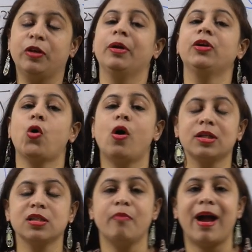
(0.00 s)
When my
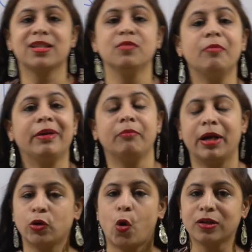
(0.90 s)
torque is maximum and
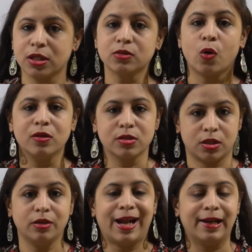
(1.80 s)
my torque is
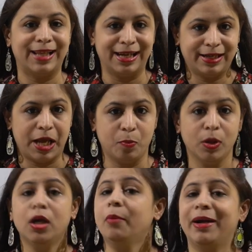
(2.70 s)
constant at that time.
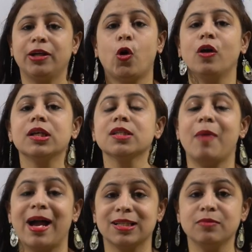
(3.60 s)
My torque is
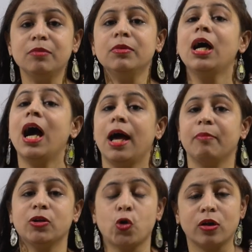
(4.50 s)
maximum
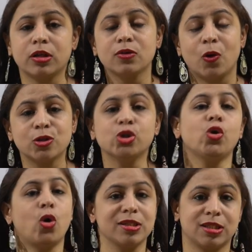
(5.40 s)
and my torque is
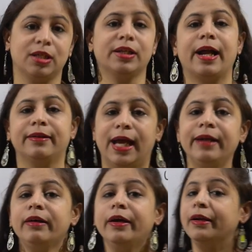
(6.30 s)
also constant at
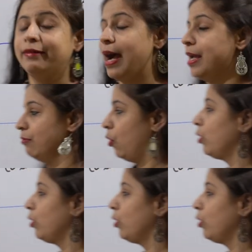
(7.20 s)
that time.